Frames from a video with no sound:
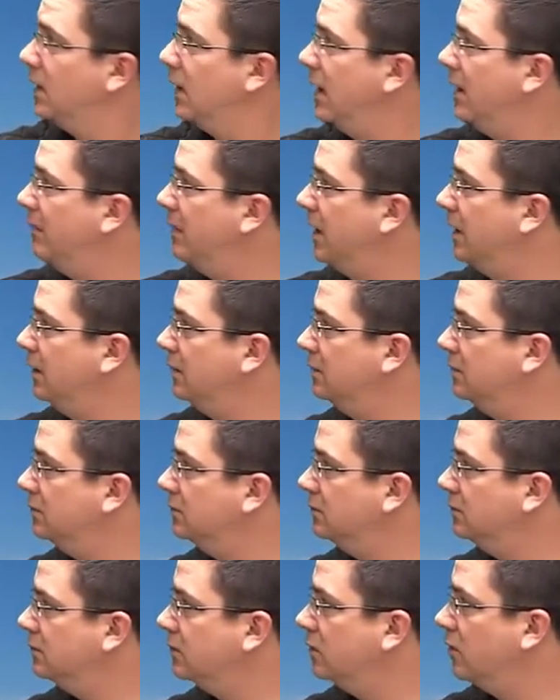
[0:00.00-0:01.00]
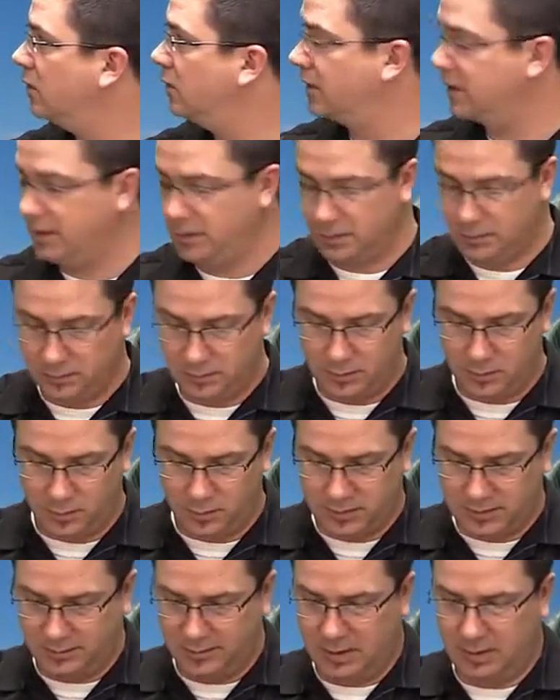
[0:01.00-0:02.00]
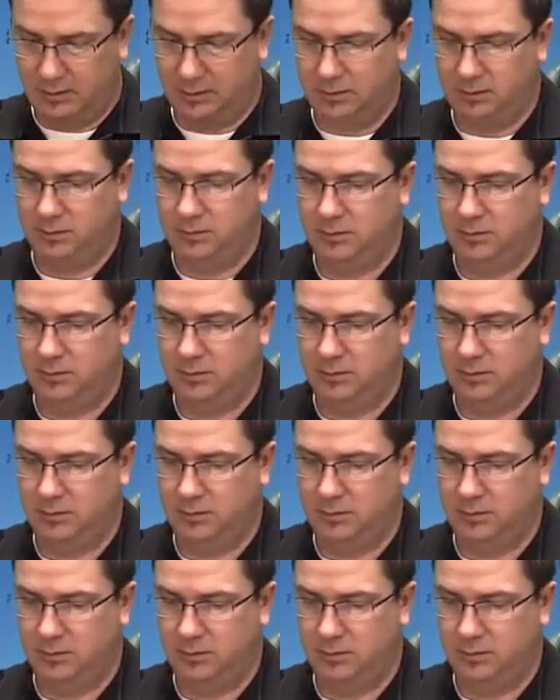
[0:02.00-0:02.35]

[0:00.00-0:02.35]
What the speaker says: I have my little cork here, cork cement.